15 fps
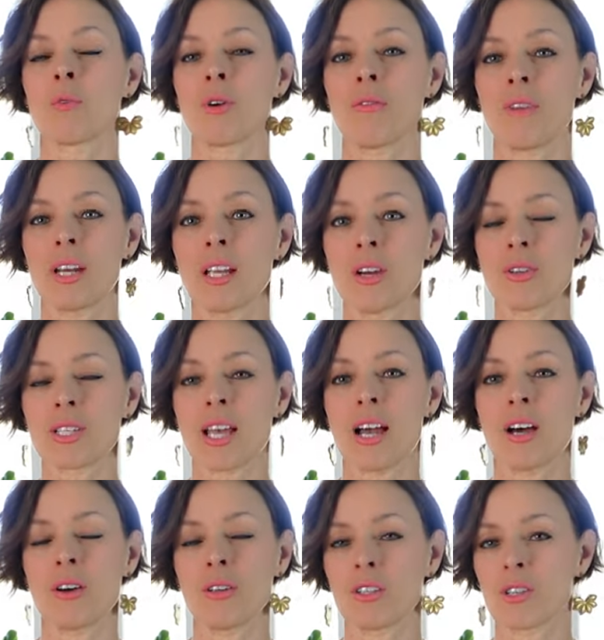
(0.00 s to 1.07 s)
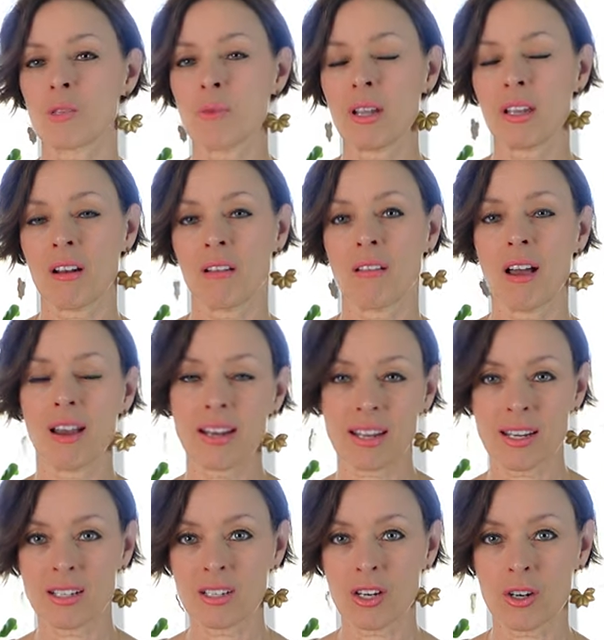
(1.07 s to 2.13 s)
more videos out, just make it a lot
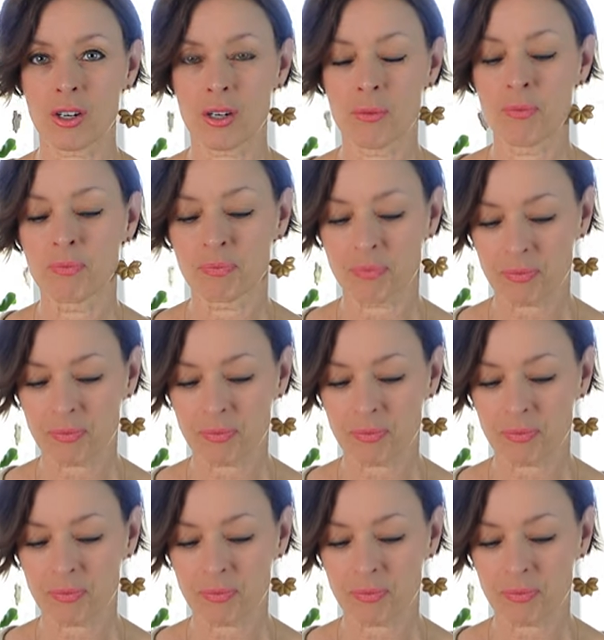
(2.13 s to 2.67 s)
easier